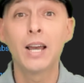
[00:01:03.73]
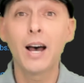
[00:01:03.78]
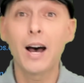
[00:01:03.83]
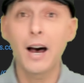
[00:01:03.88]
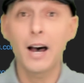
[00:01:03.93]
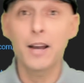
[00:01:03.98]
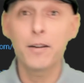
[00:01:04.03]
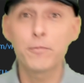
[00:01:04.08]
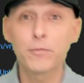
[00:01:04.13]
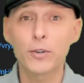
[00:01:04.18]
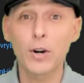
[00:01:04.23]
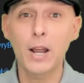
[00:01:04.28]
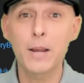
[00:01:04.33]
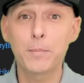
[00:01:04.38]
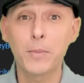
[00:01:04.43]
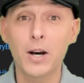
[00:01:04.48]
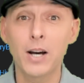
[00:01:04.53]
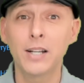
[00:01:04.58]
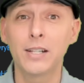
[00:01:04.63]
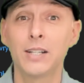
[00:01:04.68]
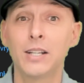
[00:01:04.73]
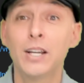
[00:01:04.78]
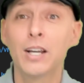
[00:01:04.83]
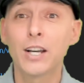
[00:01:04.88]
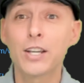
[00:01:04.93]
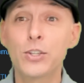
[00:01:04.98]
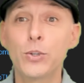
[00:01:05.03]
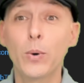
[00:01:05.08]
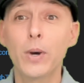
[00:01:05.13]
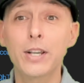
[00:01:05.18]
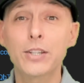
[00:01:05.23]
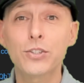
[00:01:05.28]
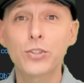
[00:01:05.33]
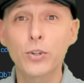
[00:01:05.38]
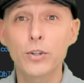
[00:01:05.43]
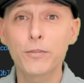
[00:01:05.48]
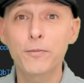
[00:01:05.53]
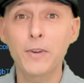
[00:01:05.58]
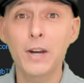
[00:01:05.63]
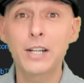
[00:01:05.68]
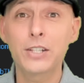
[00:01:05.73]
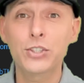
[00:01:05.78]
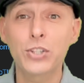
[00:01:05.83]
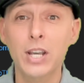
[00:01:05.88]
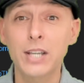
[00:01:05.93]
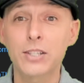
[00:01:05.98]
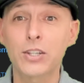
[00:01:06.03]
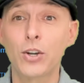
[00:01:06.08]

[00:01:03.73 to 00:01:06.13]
I'm vryBot, a US certified chess